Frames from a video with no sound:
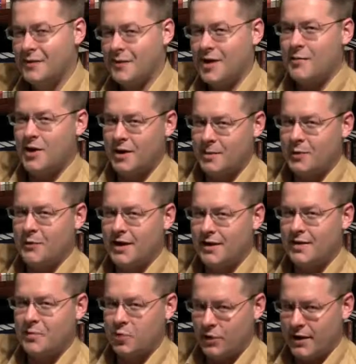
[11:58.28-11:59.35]
Okay, Muhammad, we
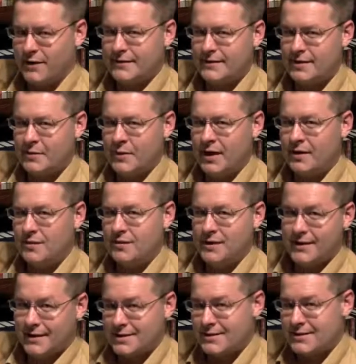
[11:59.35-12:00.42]
get the point about the